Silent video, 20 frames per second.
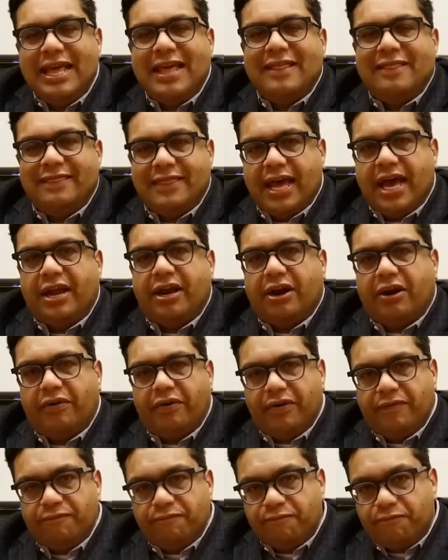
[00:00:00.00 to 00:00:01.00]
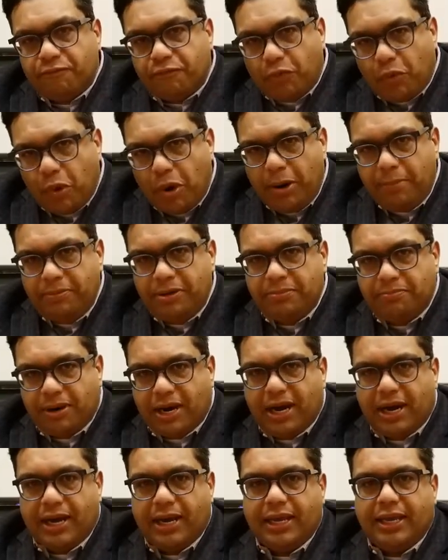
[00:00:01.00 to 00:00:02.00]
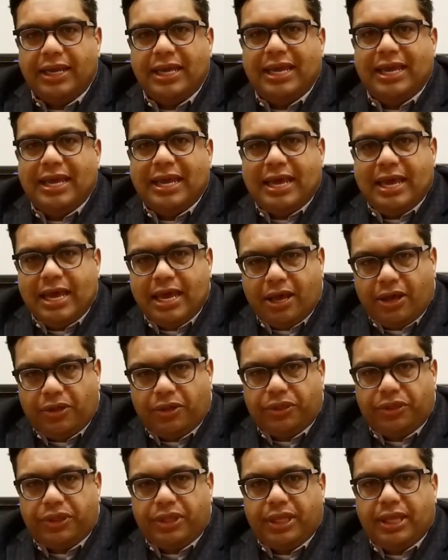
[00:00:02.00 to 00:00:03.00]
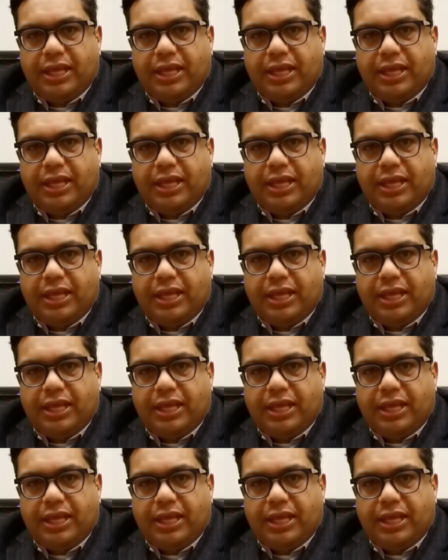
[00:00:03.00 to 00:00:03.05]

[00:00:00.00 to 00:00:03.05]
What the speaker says: that are informed by health